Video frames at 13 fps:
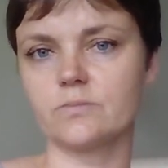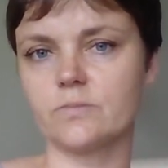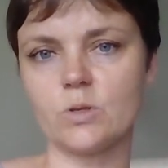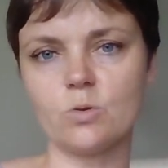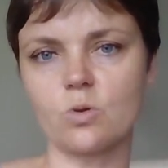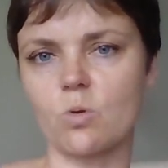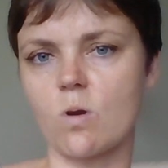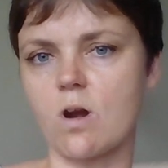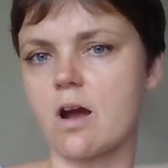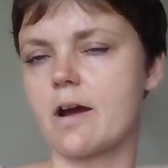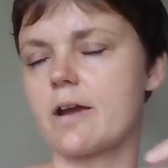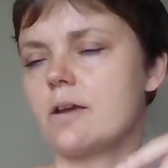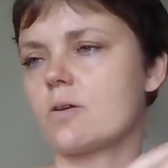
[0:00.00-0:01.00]
you
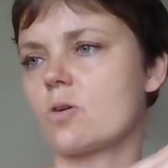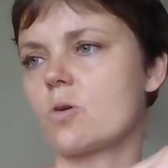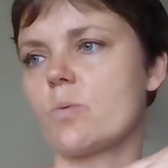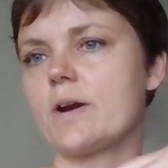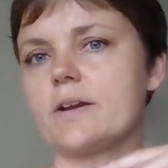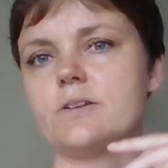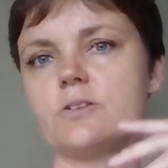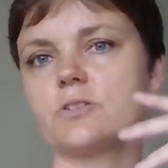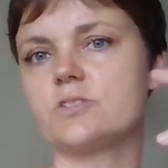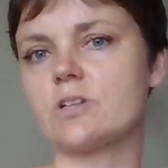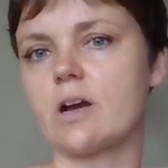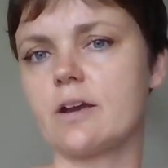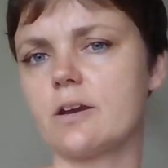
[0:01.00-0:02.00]
cry, or when you're
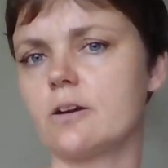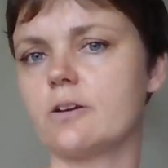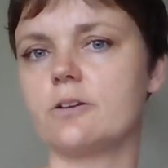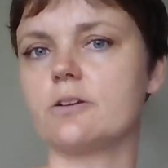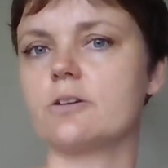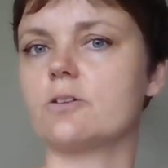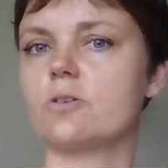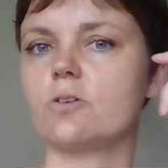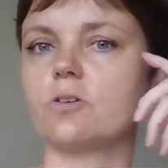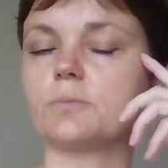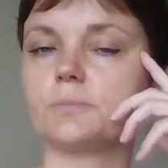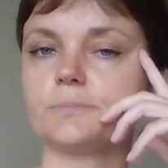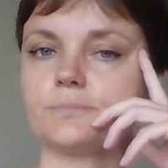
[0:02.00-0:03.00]
tired,
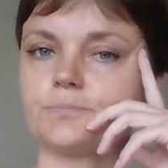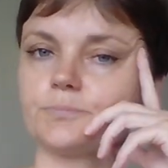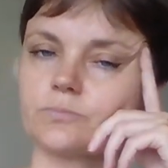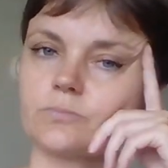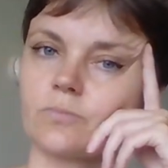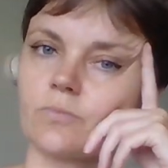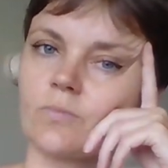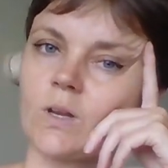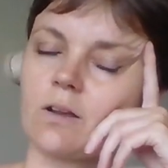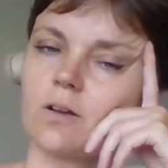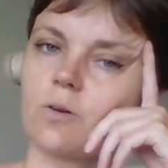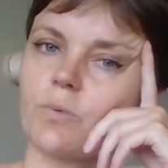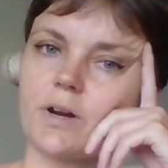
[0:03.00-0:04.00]
or
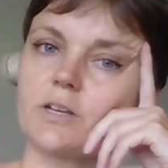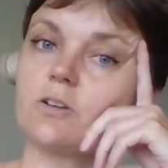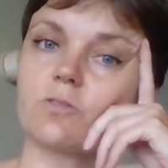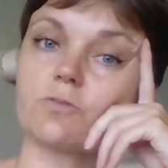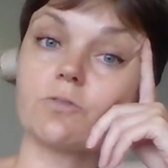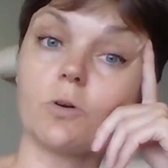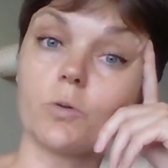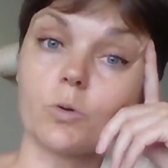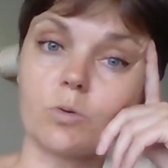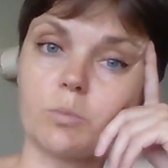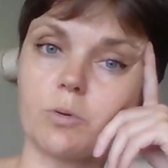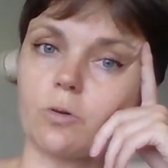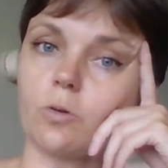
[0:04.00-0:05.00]
when you're
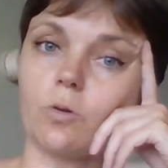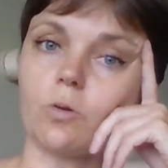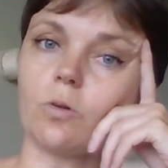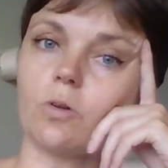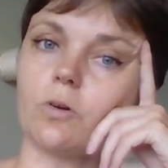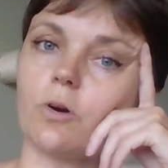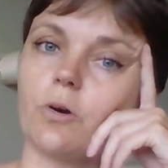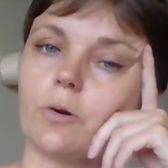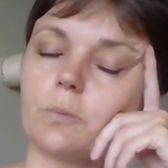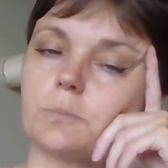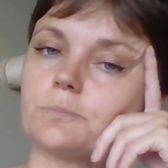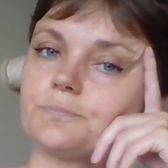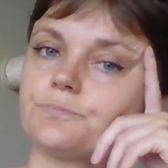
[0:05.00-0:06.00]
vulnerable, or